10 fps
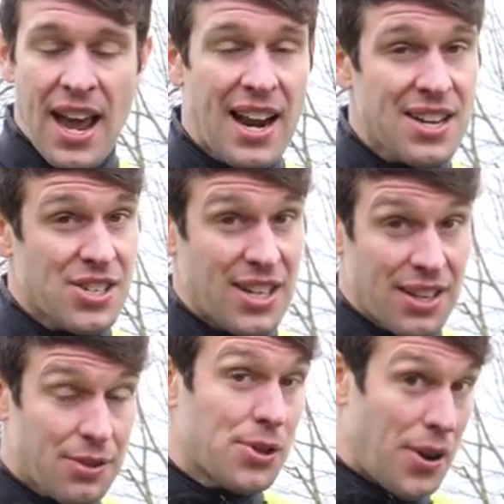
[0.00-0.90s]
And
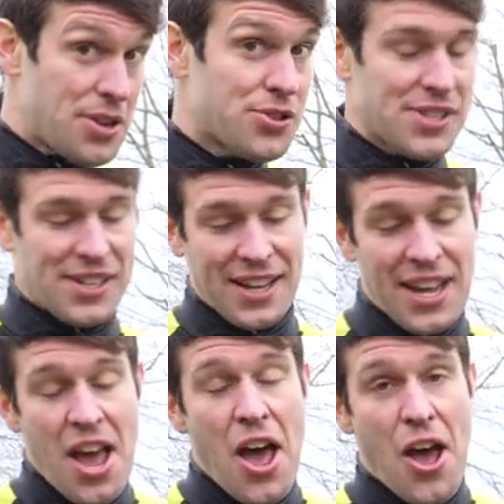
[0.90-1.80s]
actually, also interestingly,
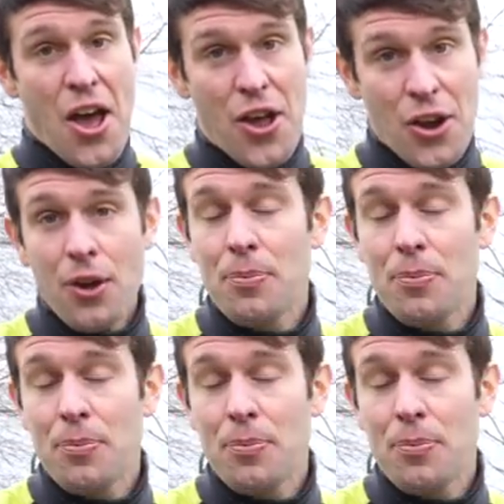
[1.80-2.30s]
a lot